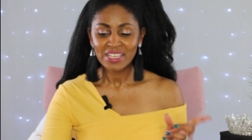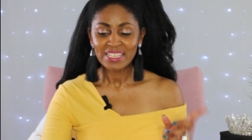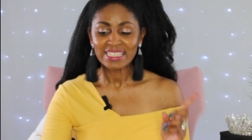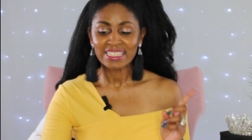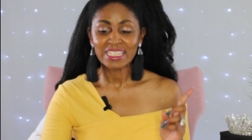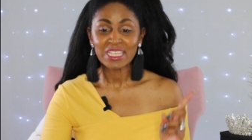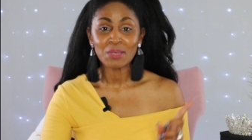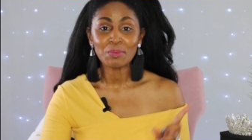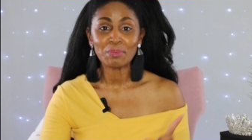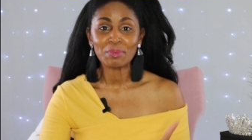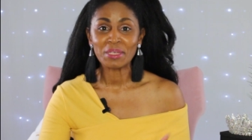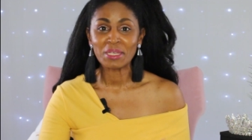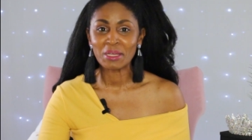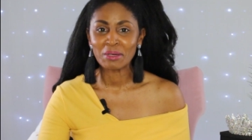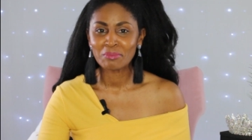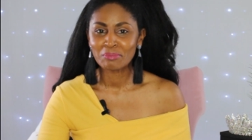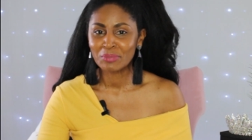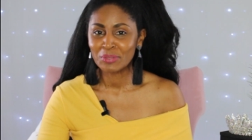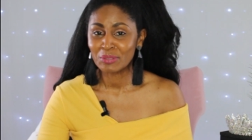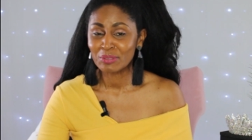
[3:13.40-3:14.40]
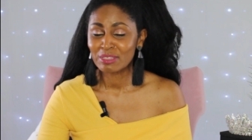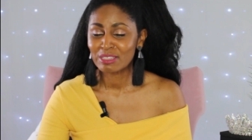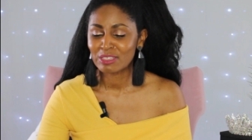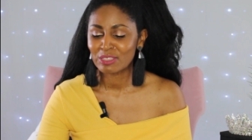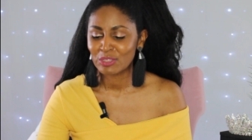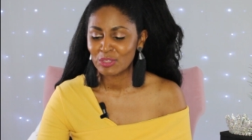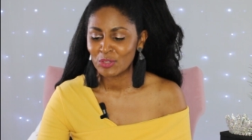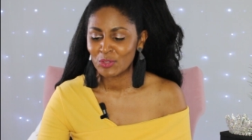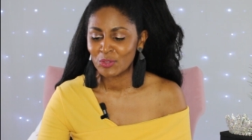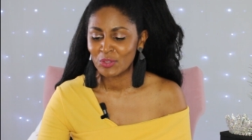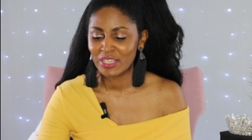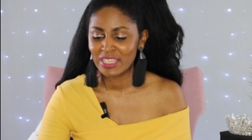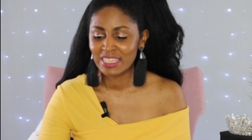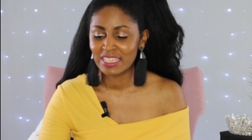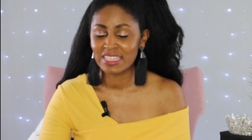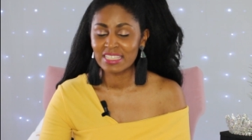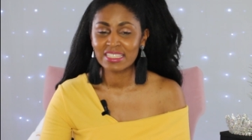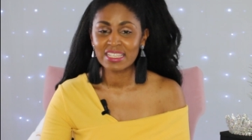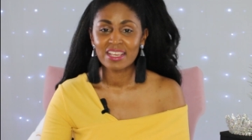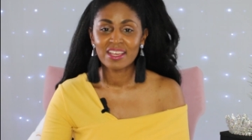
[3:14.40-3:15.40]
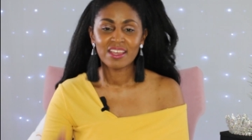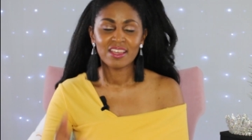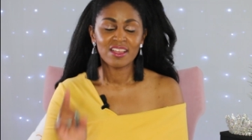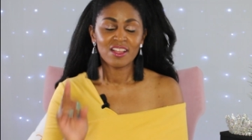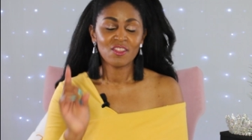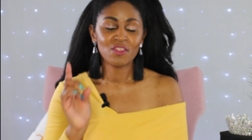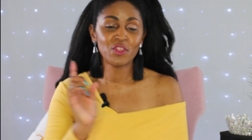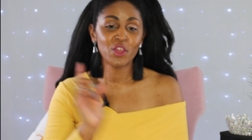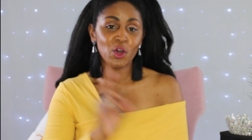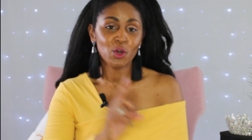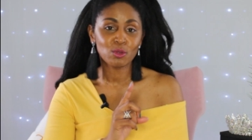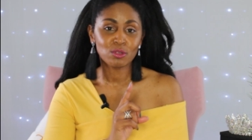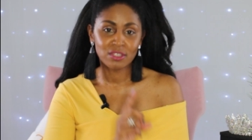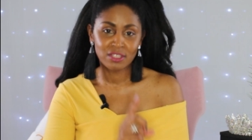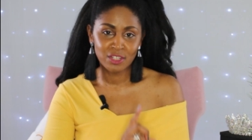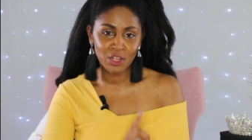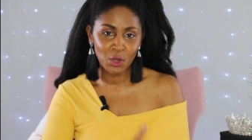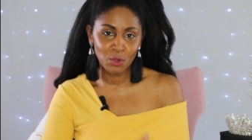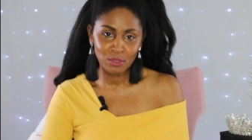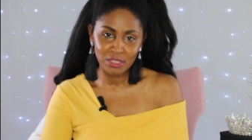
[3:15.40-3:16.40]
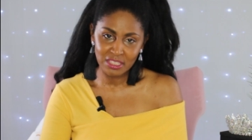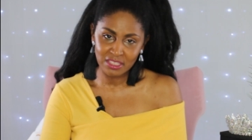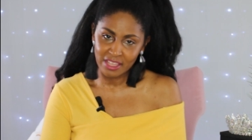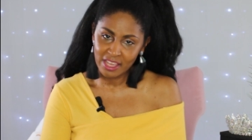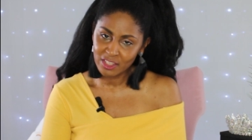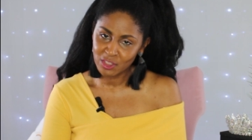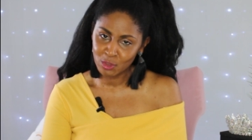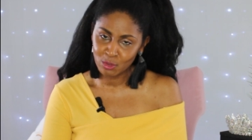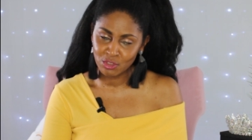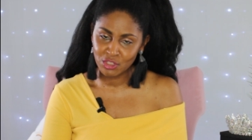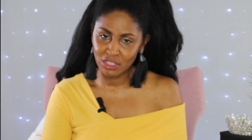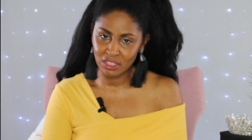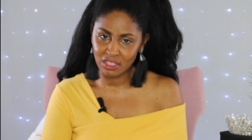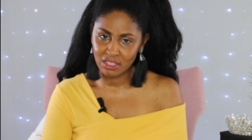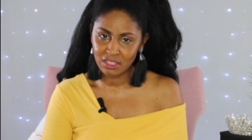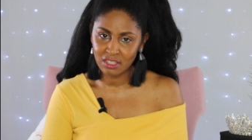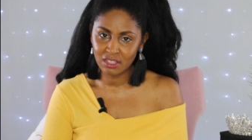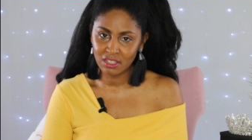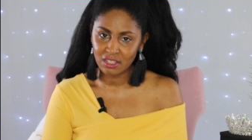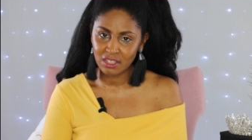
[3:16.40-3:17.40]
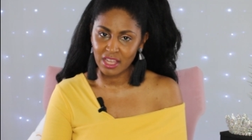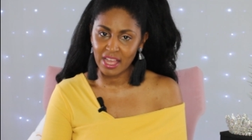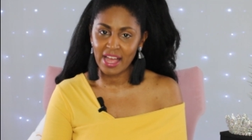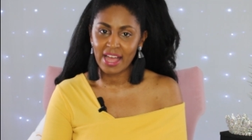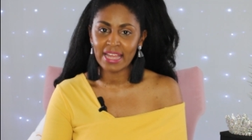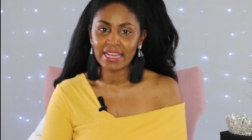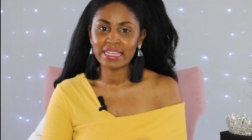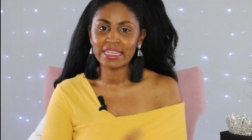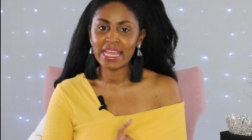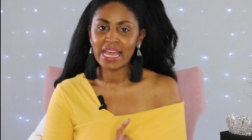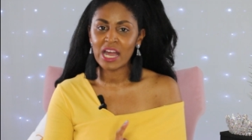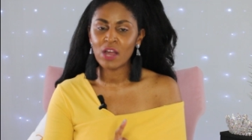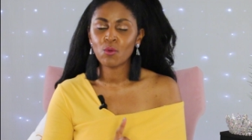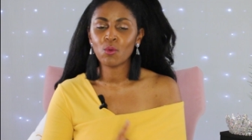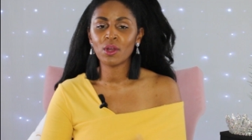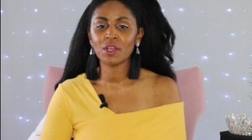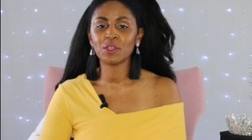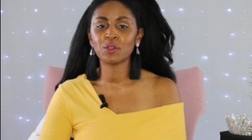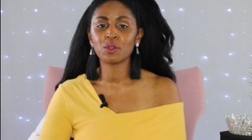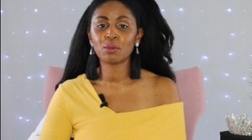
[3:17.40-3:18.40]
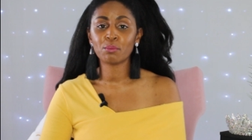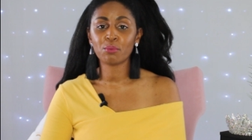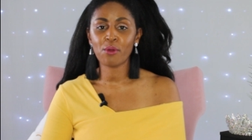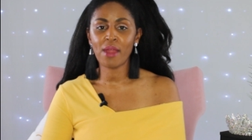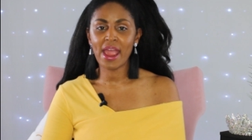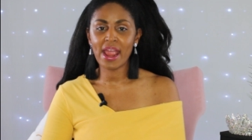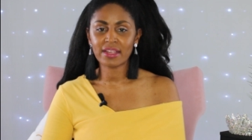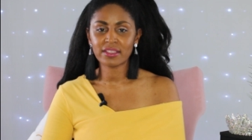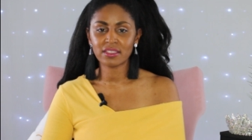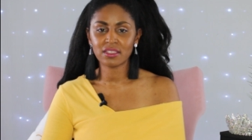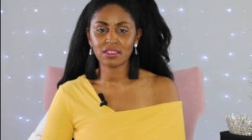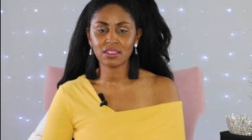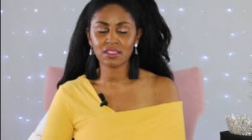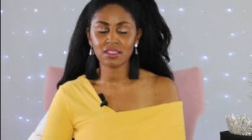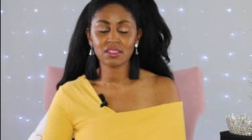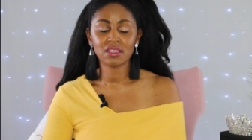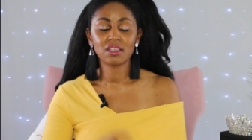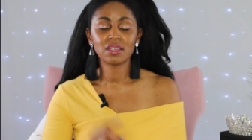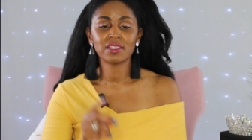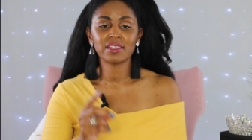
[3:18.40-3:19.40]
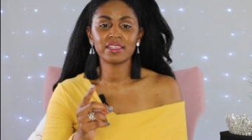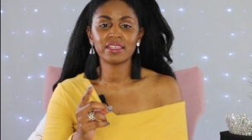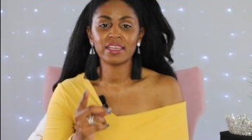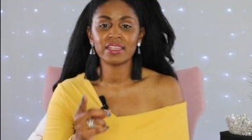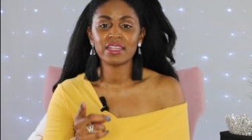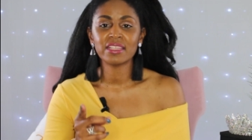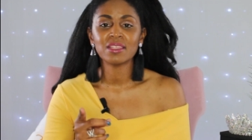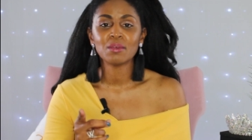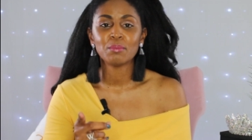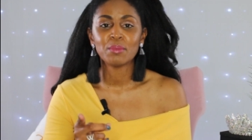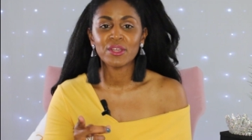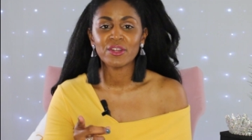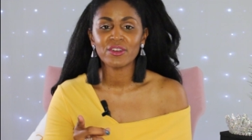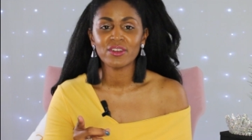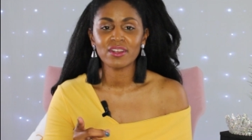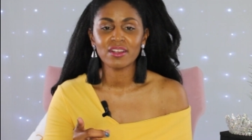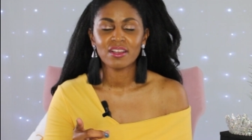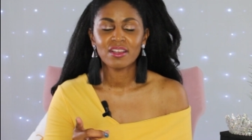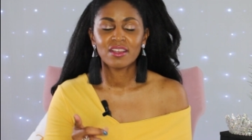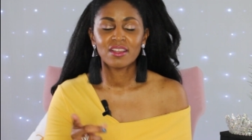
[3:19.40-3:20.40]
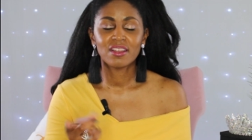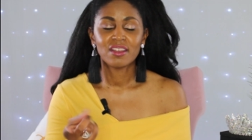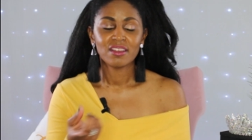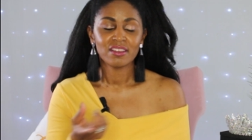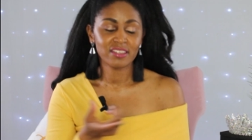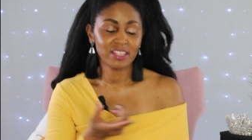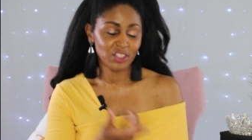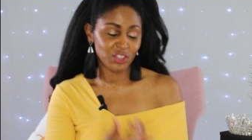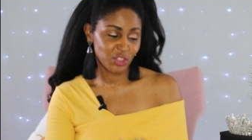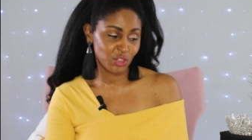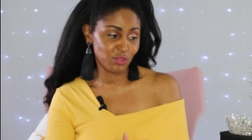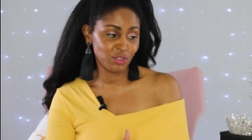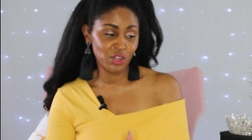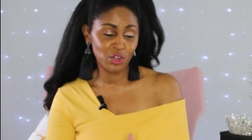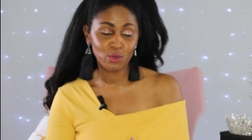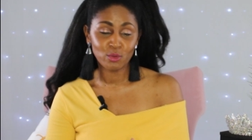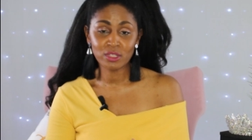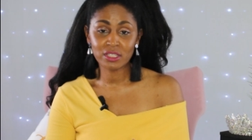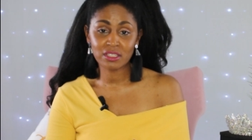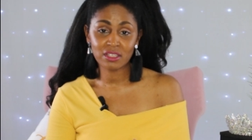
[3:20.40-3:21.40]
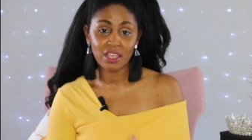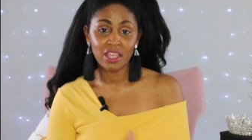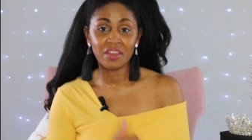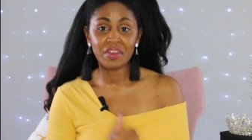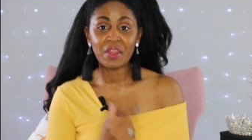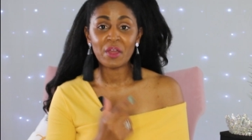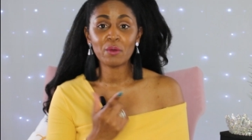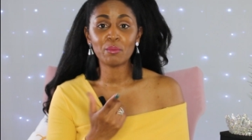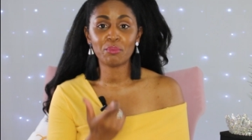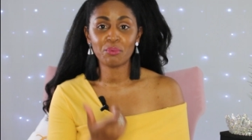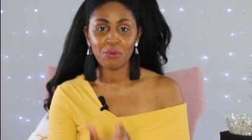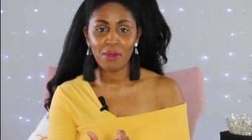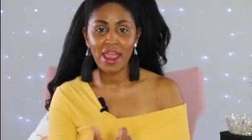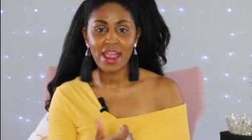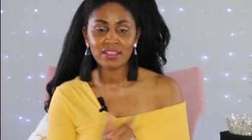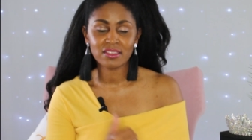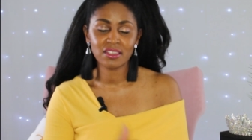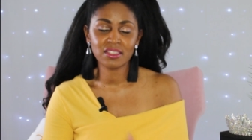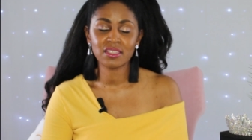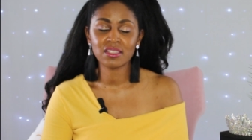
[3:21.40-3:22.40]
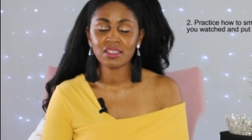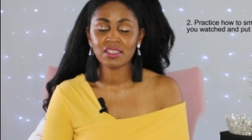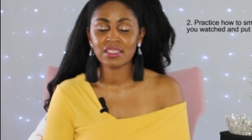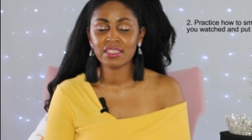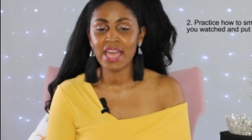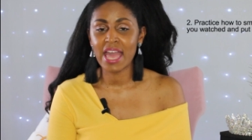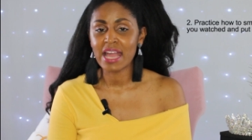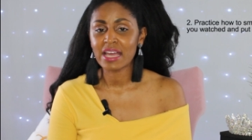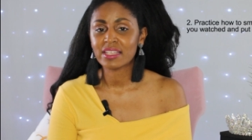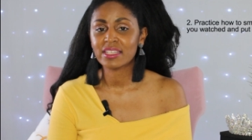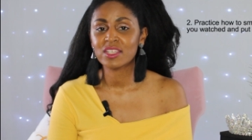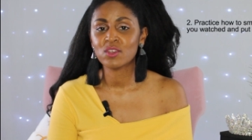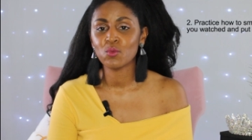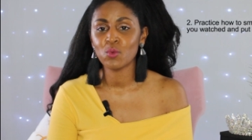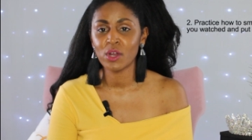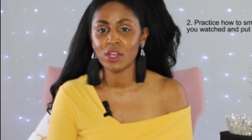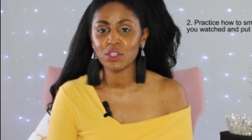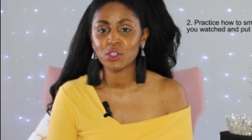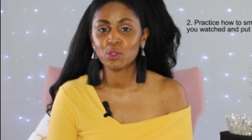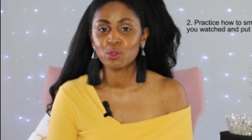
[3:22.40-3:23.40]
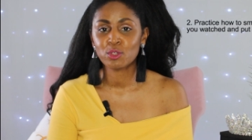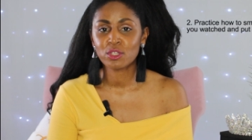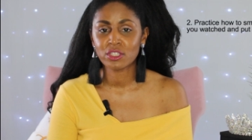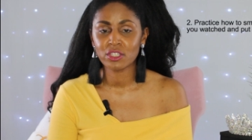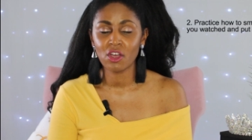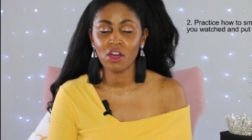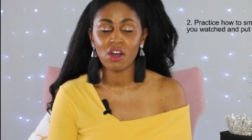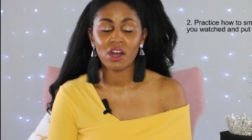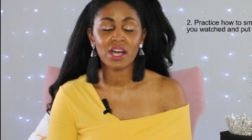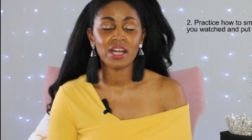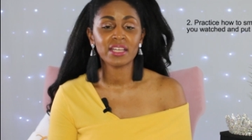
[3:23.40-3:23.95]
Tip number 2 is those notes that you just took, I now want you to practice. Get in the mirror, get your notes, and now practice exactly what you saw.